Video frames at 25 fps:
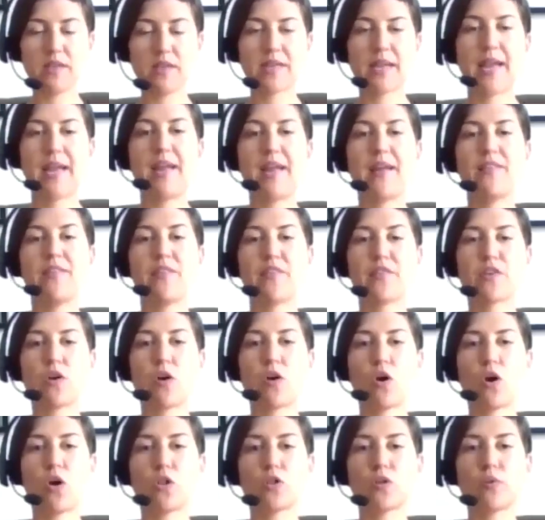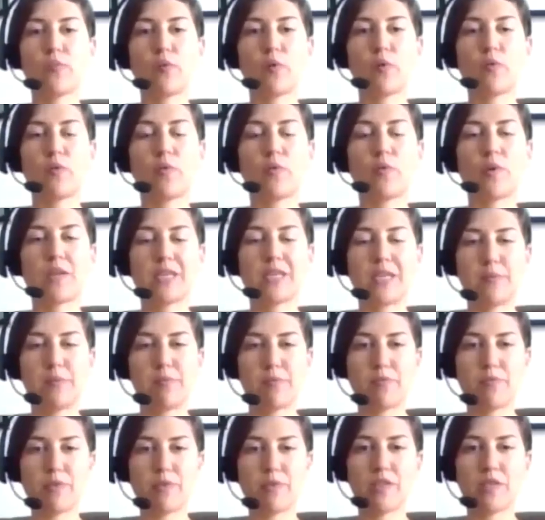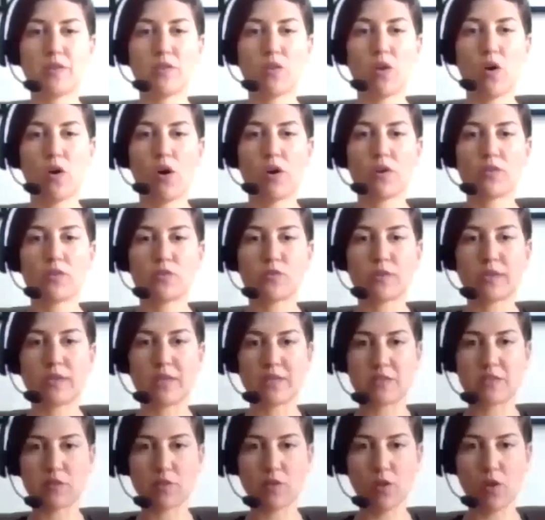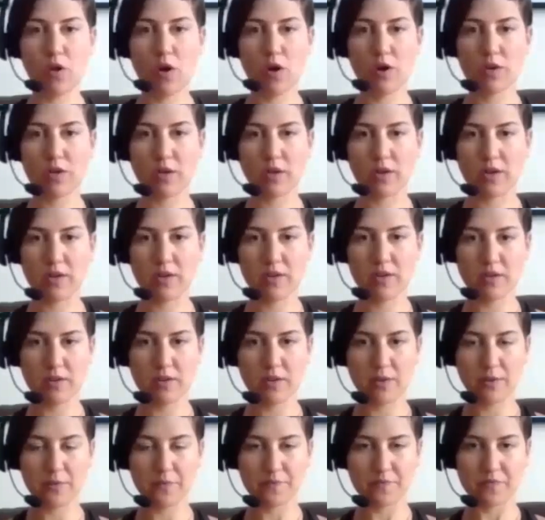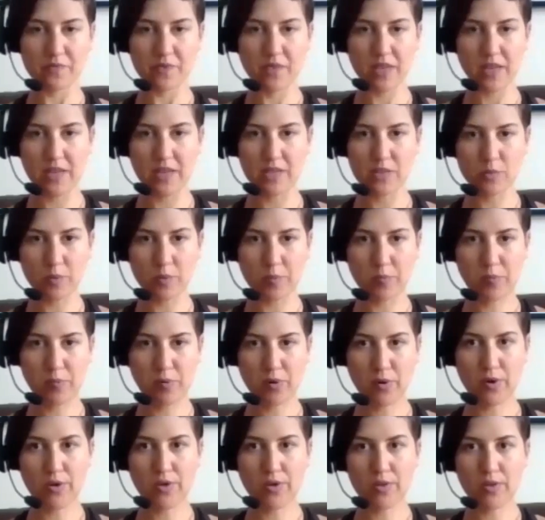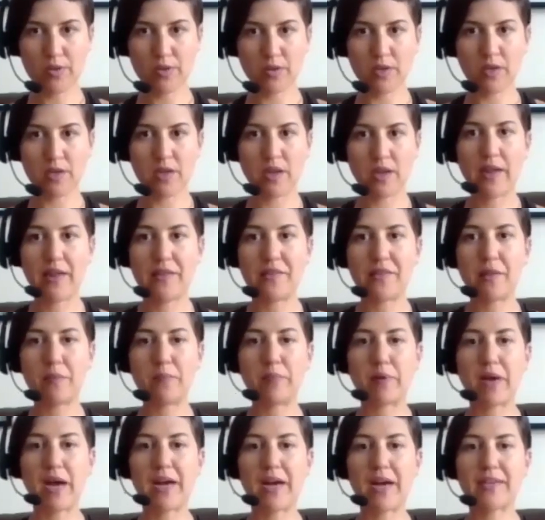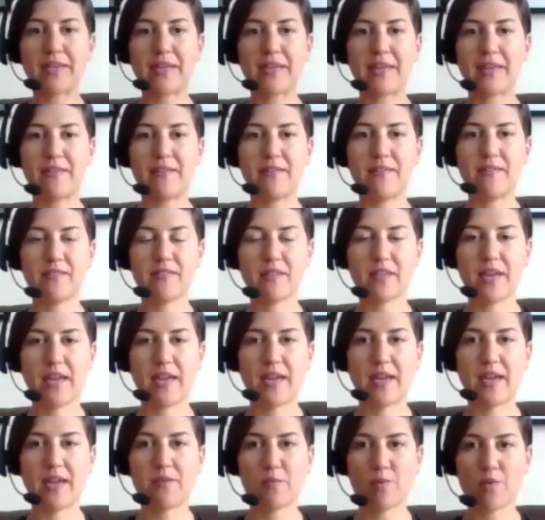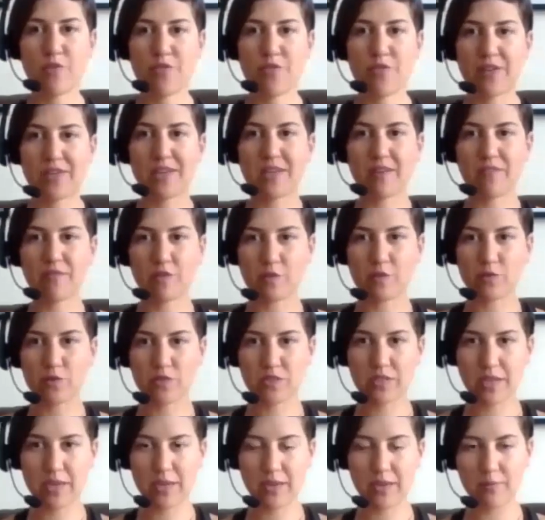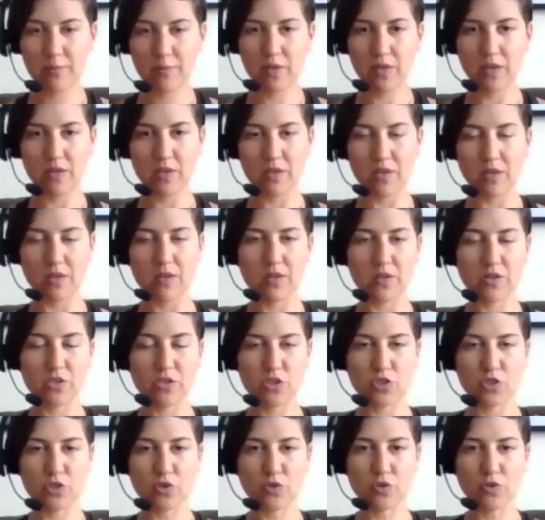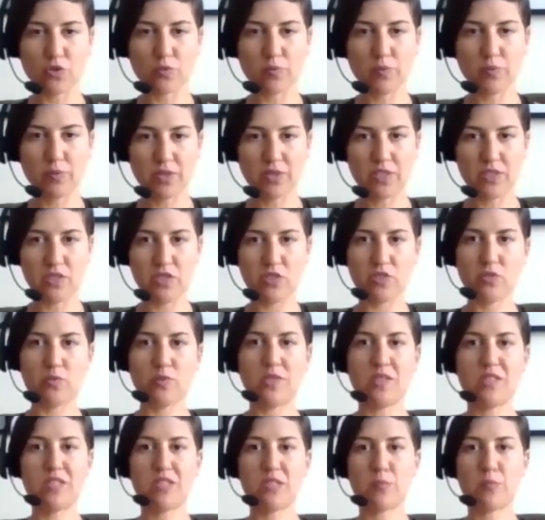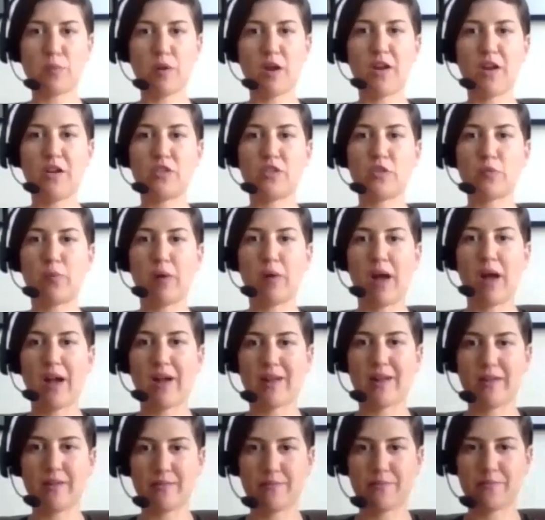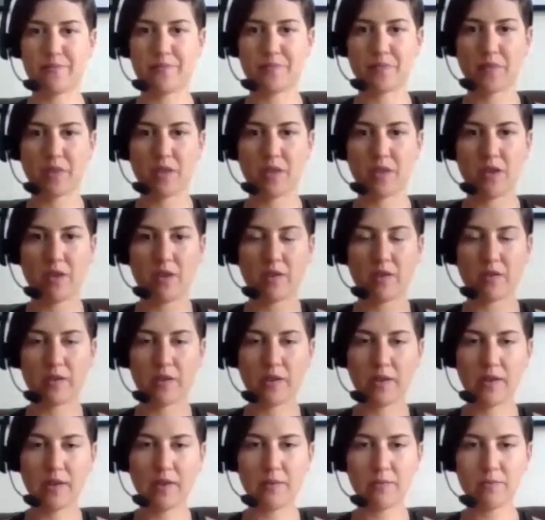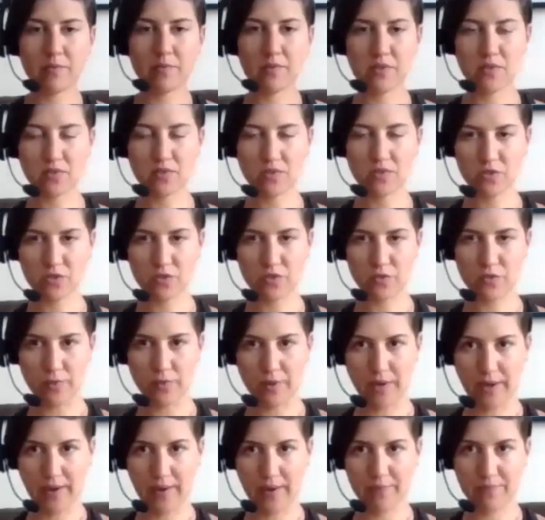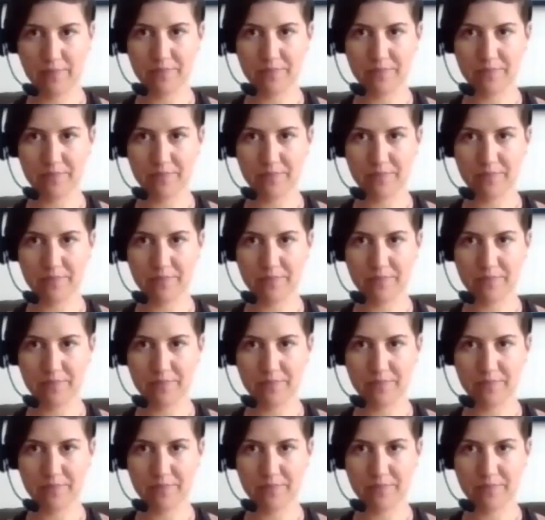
Okay, and then the collarbone, we want to keep it really long. So it gets longer as we pull and then back in. Okay, and we're thinking of those same shoulder blade squeezes behind your back. Okay, this is 3.